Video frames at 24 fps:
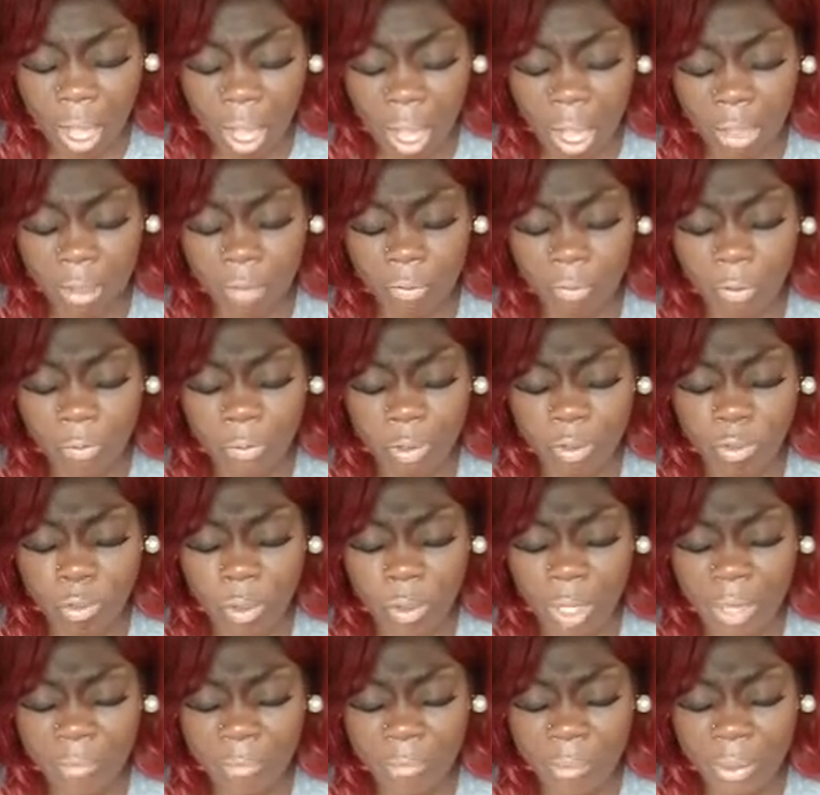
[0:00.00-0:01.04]
all of those that
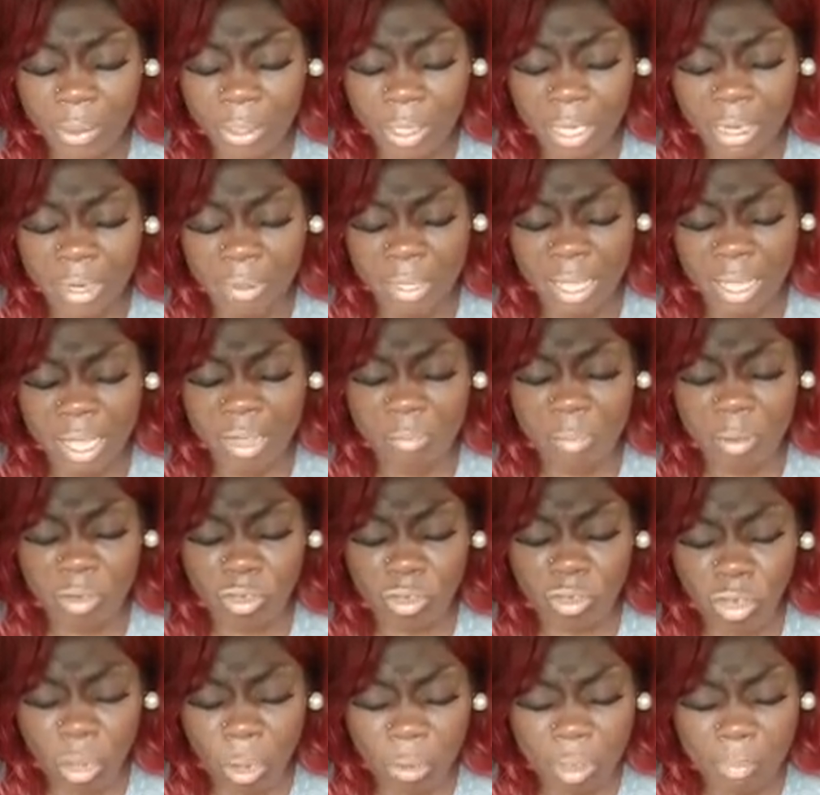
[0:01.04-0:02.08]
you have been, that have
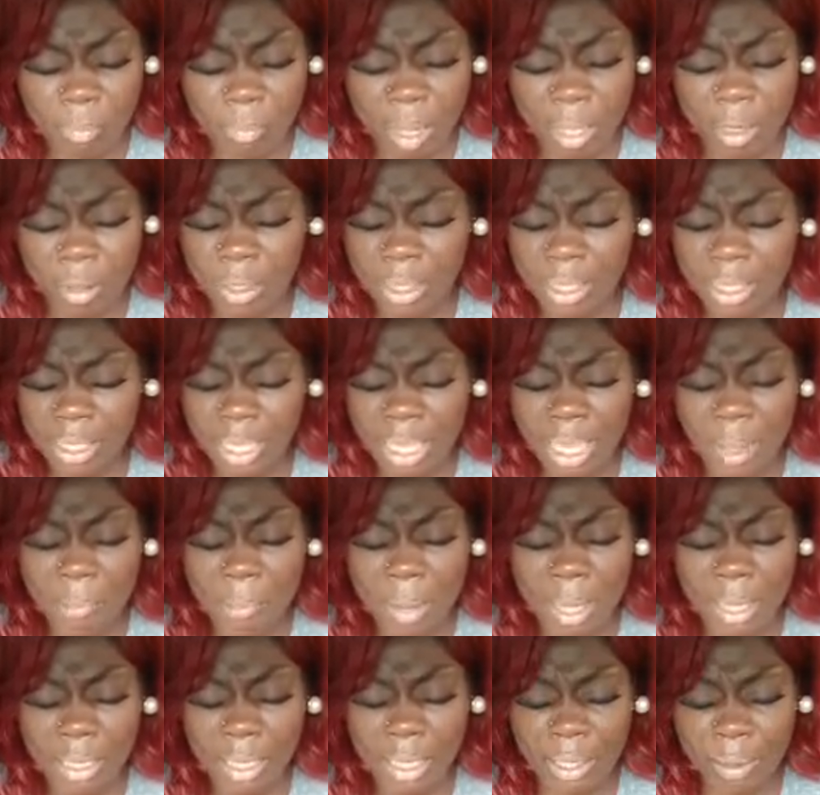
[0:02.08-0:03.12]
been chosen by you, because
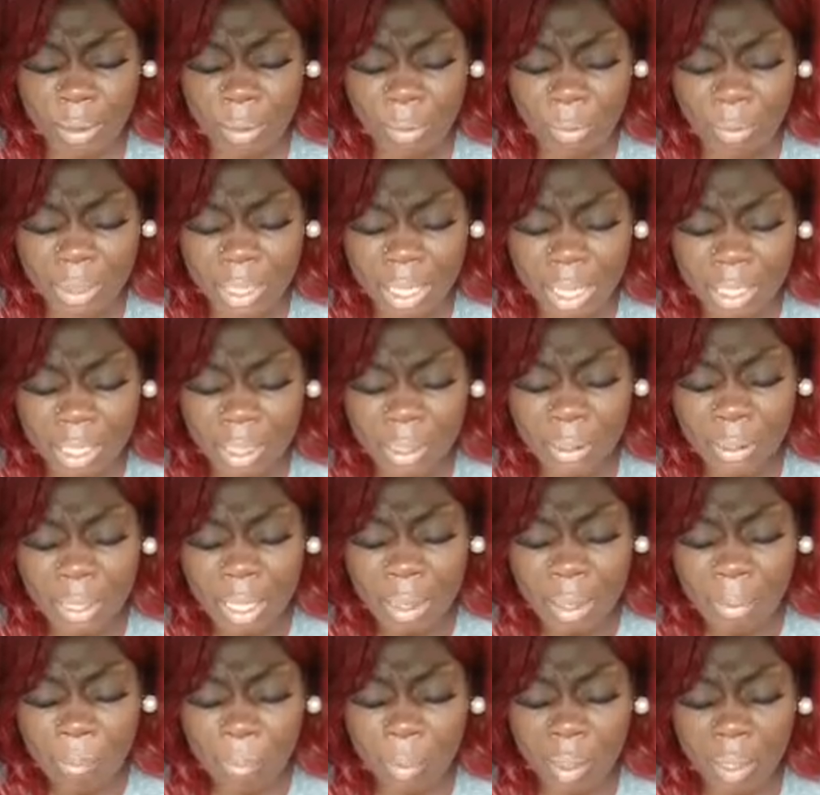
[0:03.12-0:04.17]
everybody ain't going to get it,
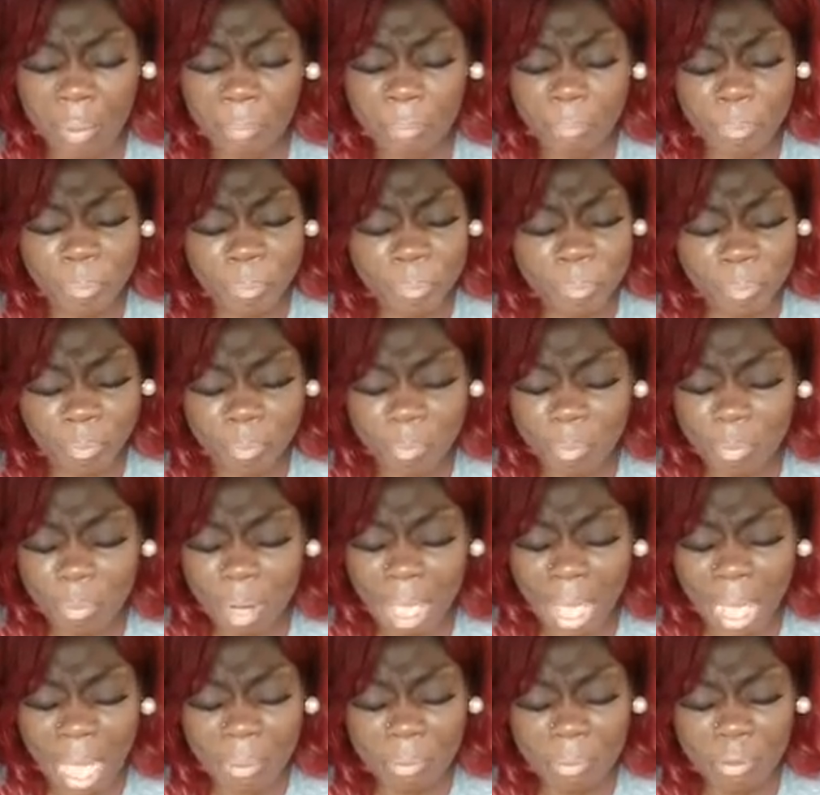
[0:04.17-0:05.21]
but
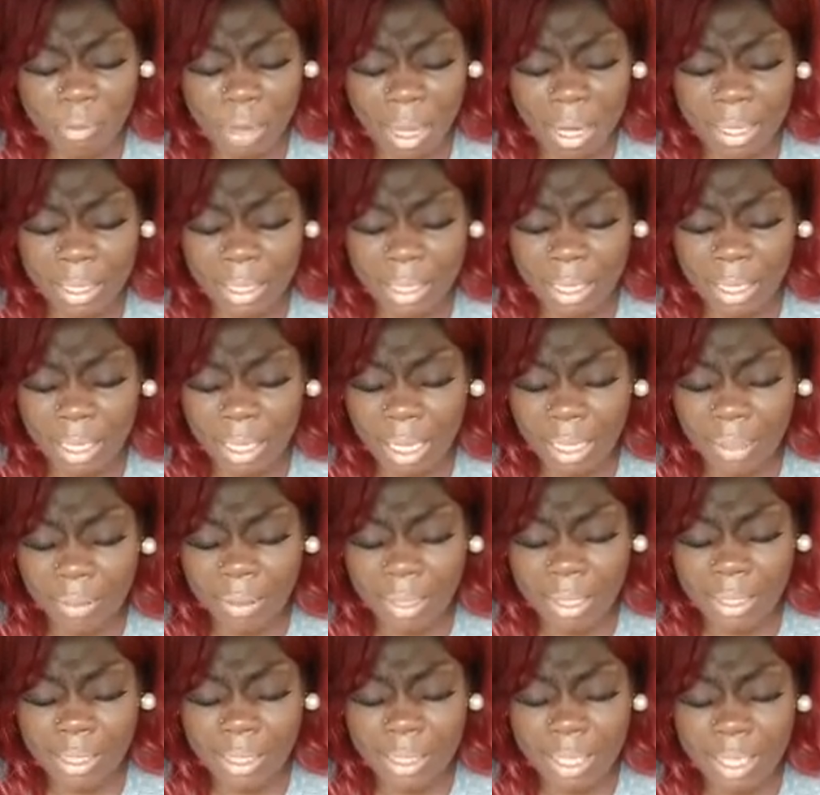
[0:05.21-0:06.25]
I'm going to try to get it out
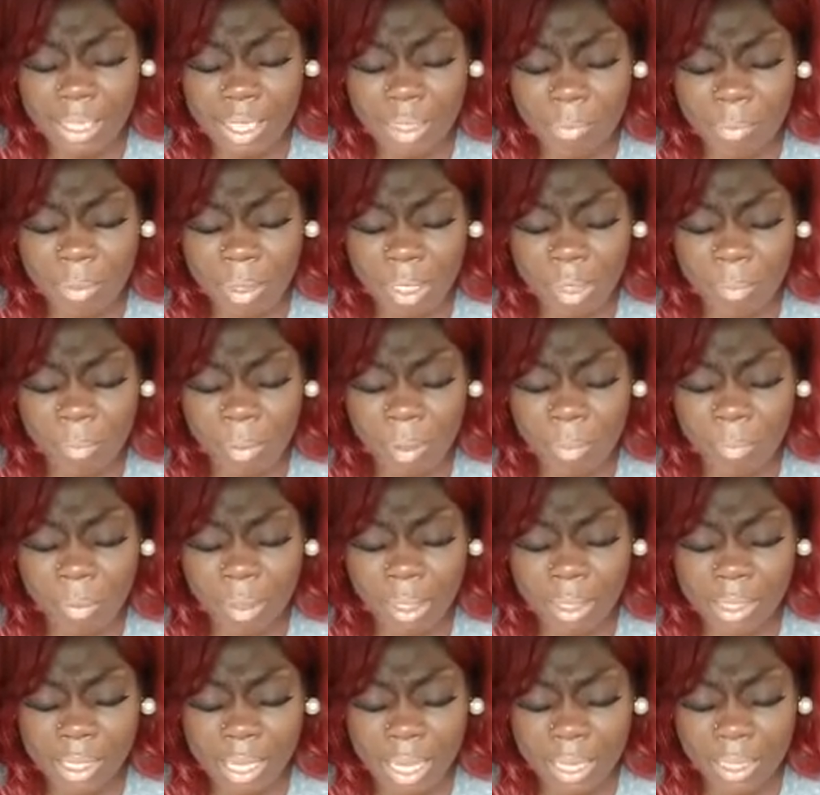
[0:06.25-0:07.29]
there to as many people
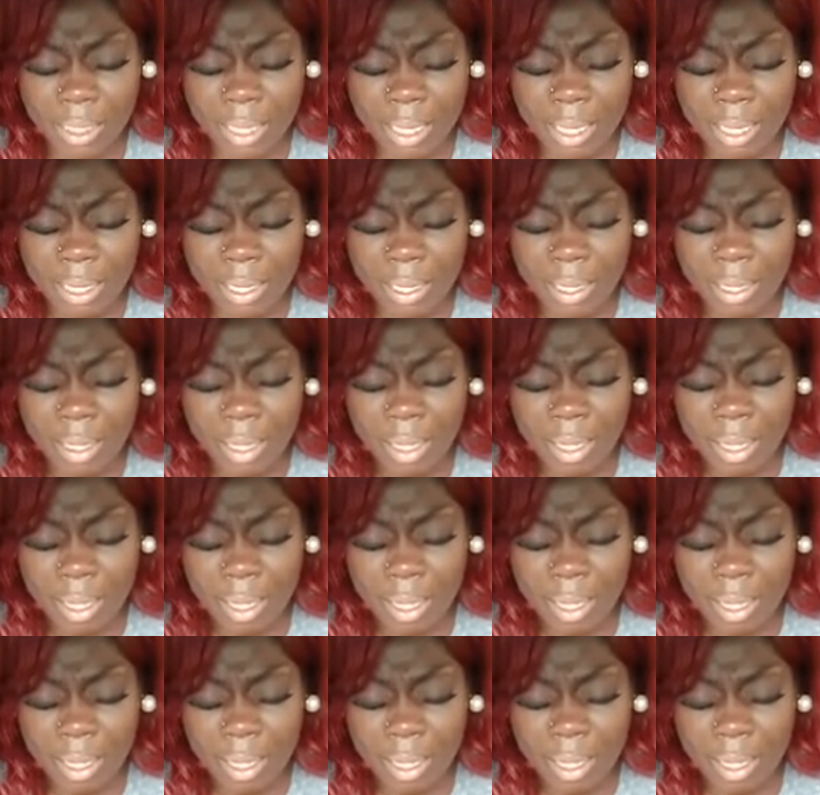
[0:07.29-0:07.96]
as I can.